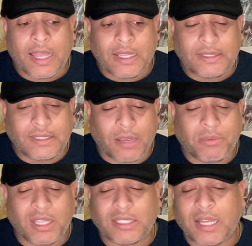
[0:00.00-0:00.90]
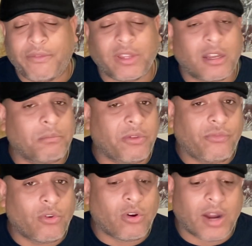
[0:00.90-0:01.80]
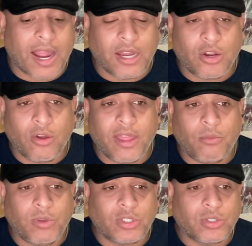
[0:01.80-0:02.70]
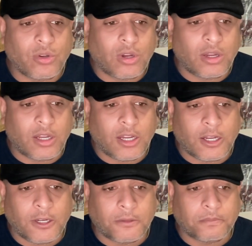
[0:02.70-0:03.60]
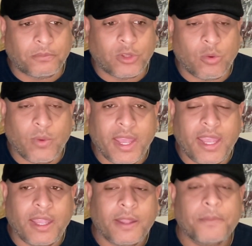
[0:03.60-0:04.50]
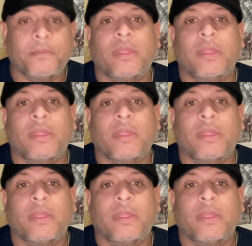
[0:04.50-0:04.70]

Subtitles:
something he's never done before. I know that we saw the way